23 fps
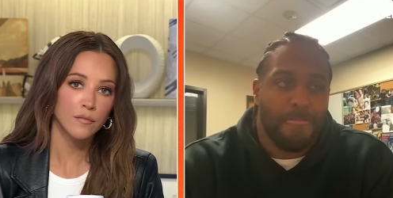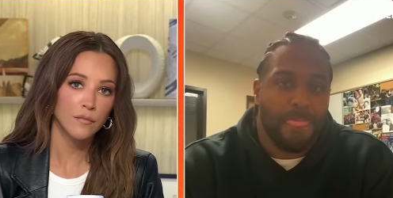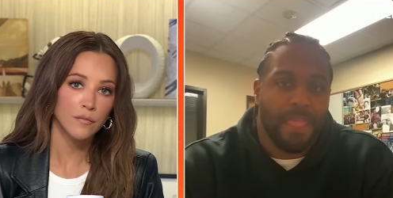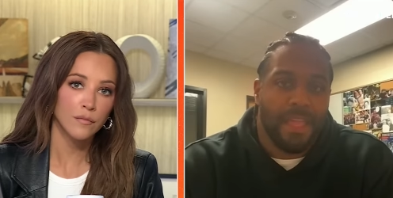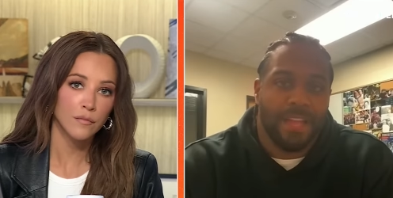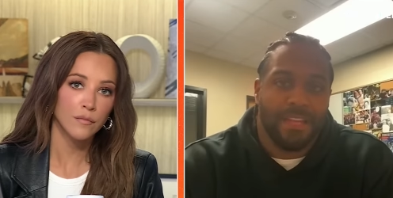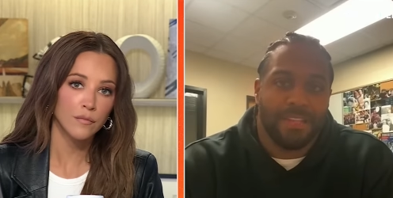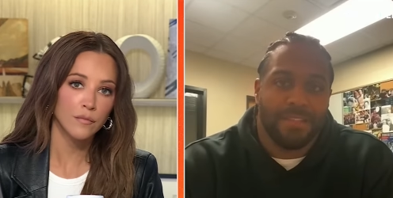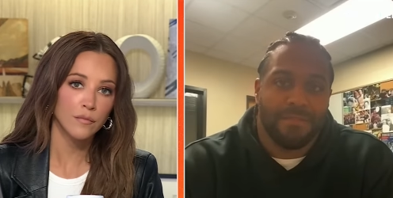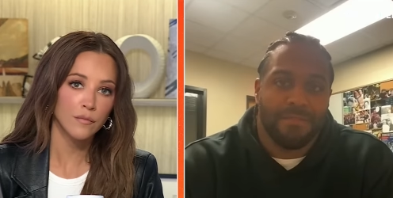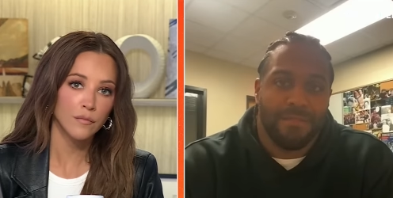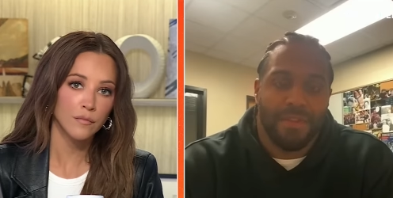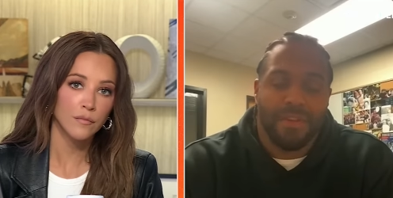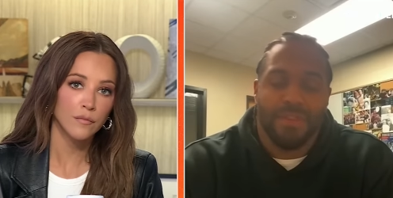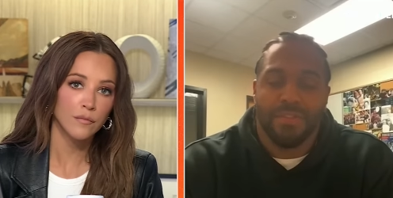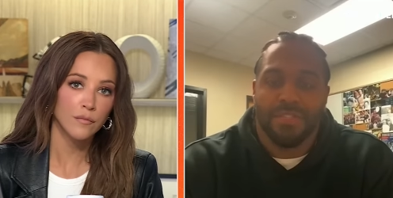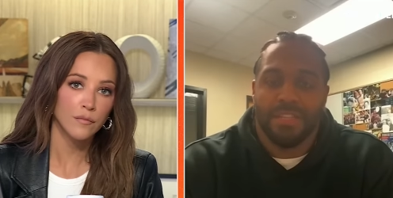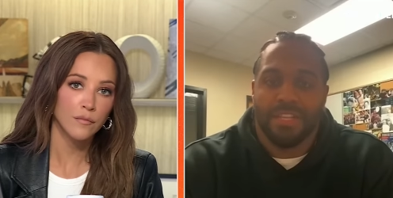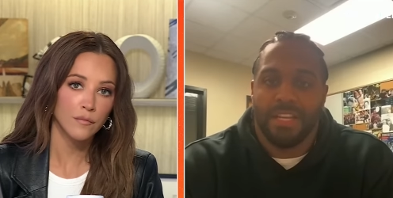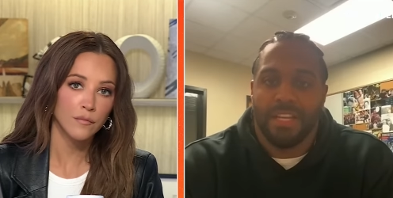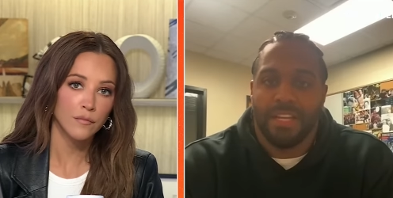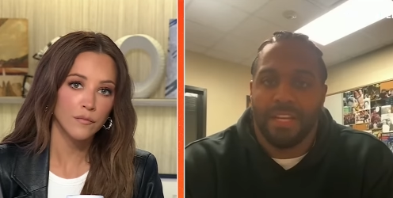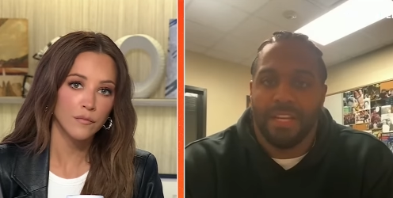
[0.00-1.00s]
Speaker 1: it
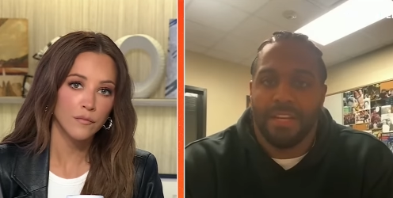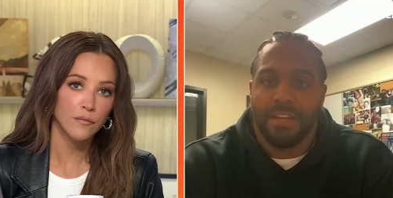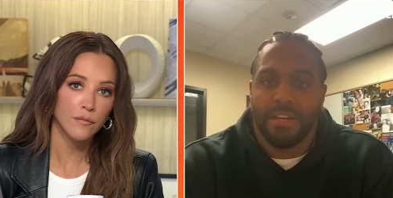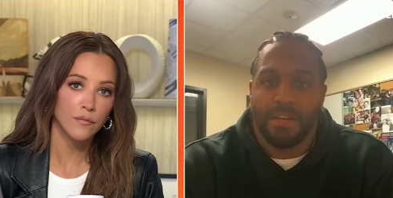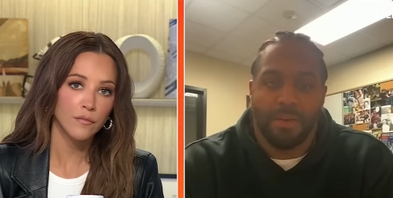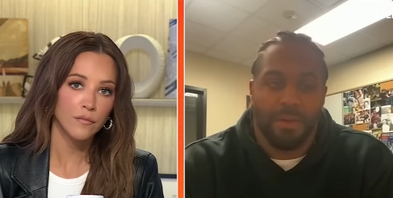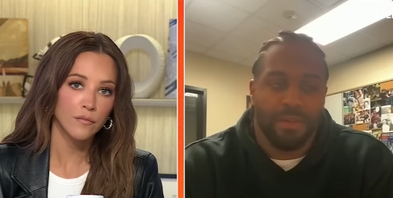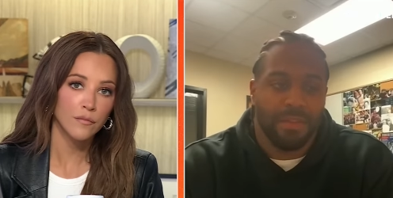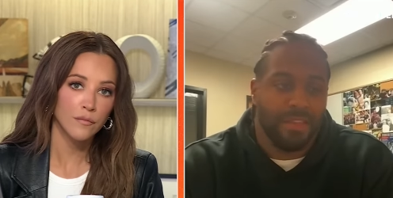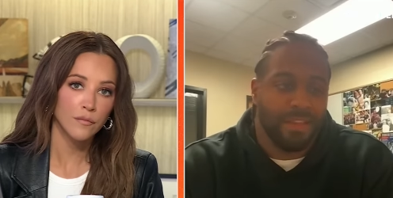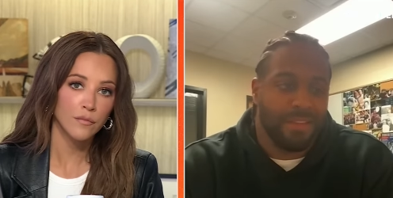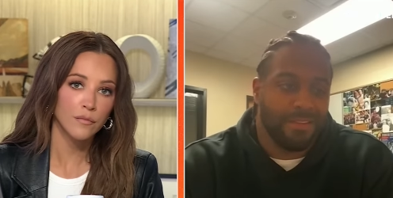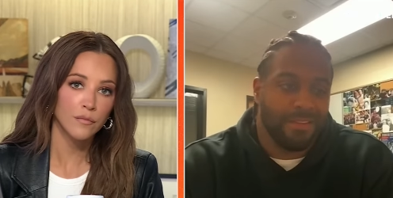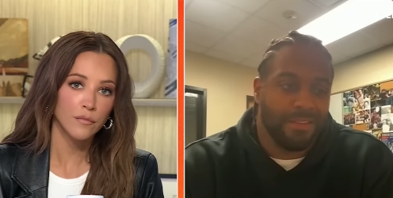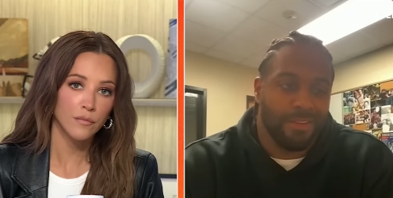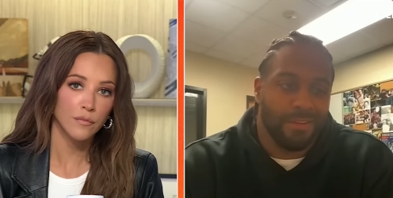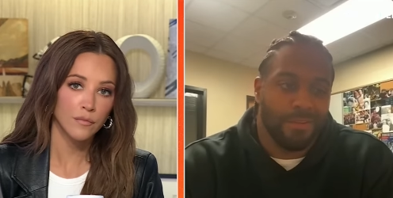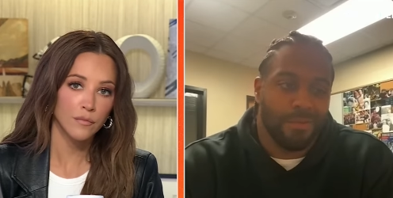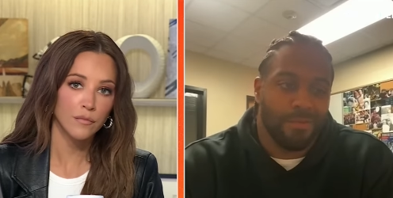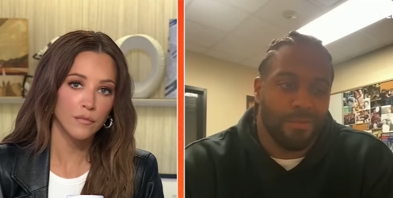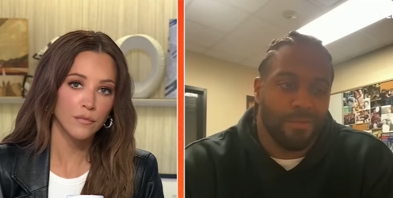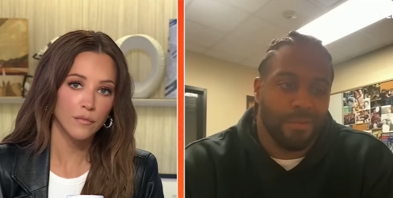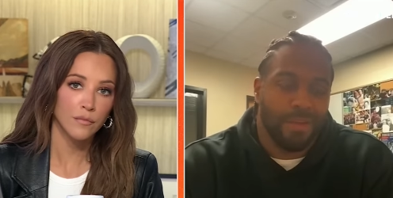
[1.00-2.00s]
feels good knowing that you
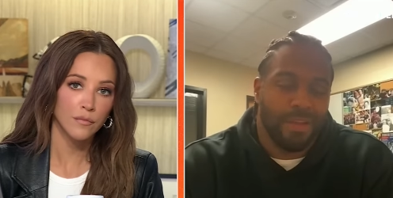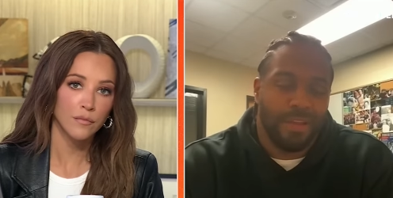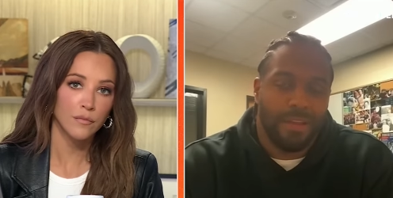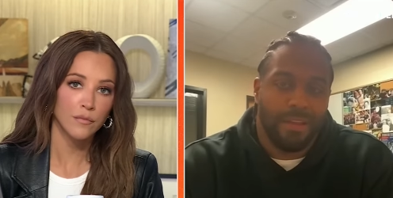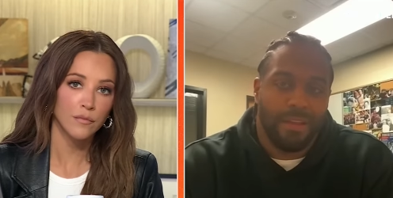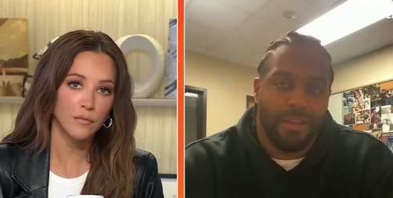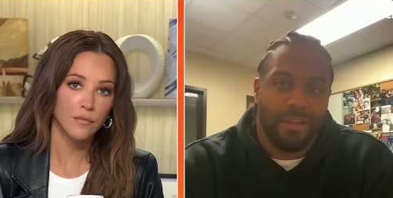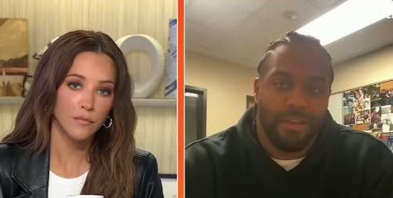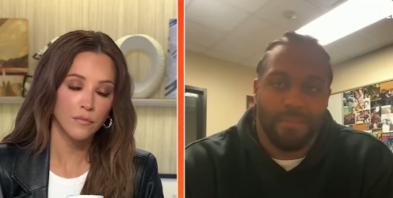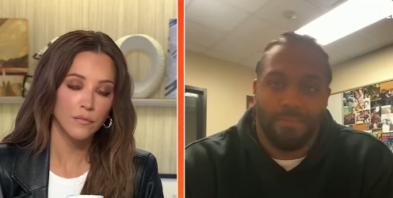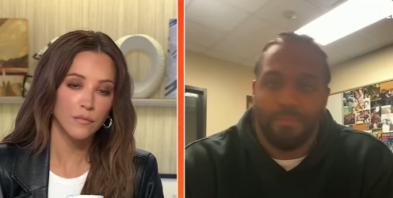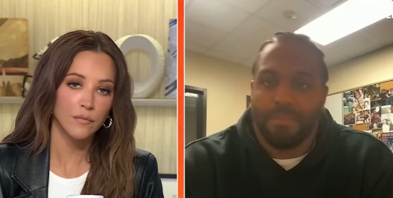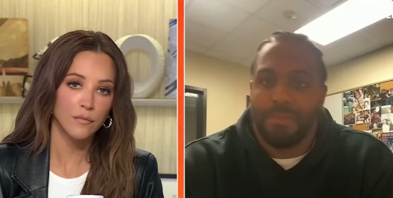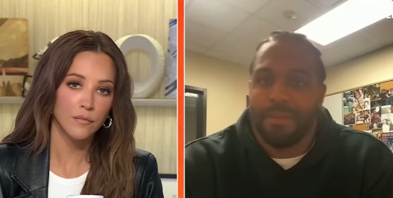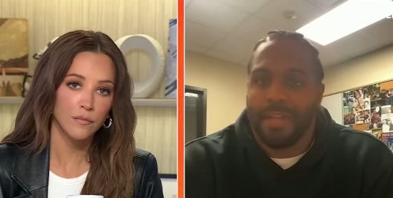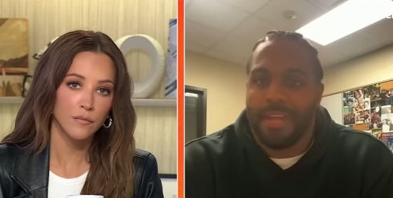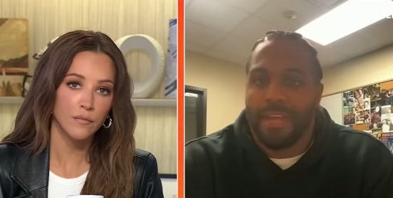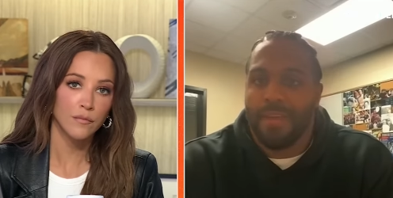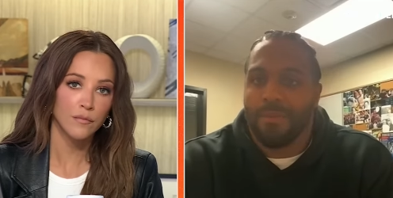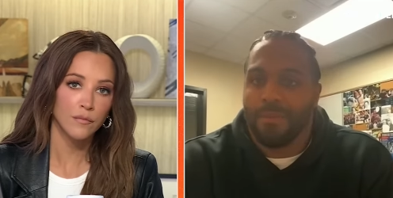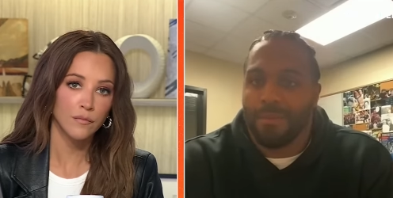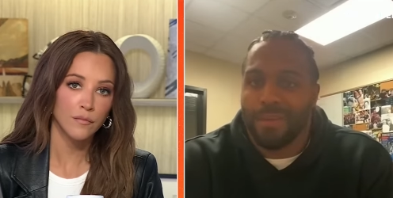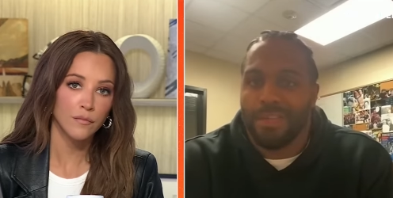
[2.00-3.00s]
know we
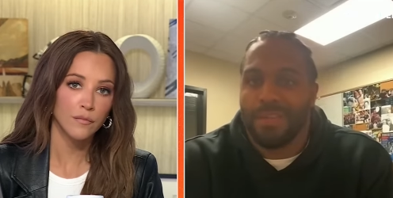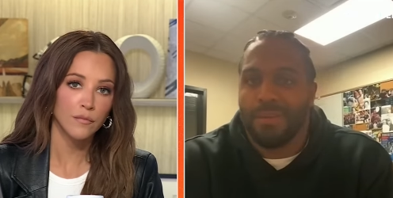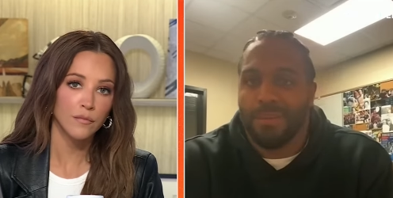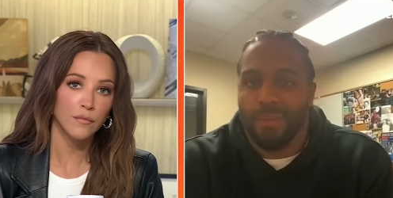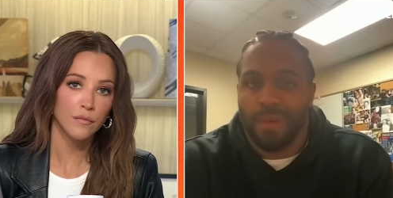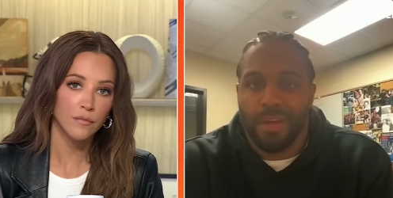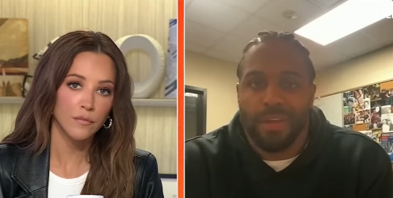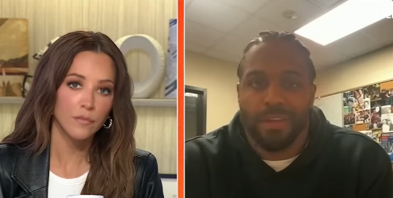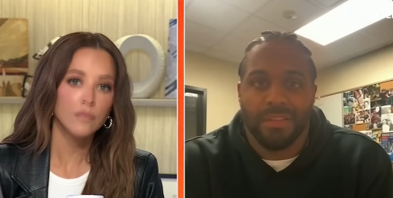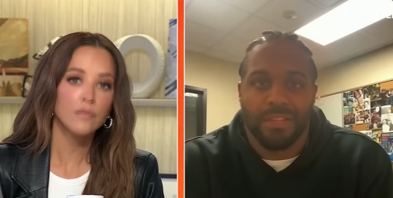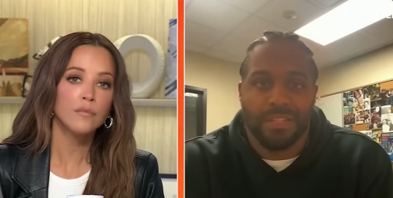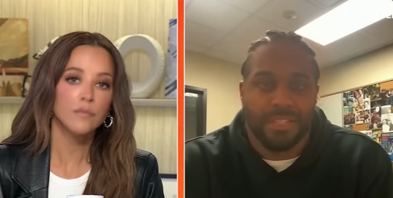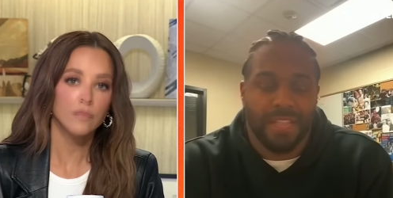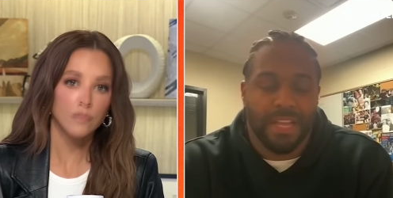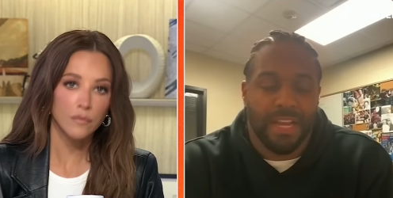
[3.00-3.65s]
play really well in the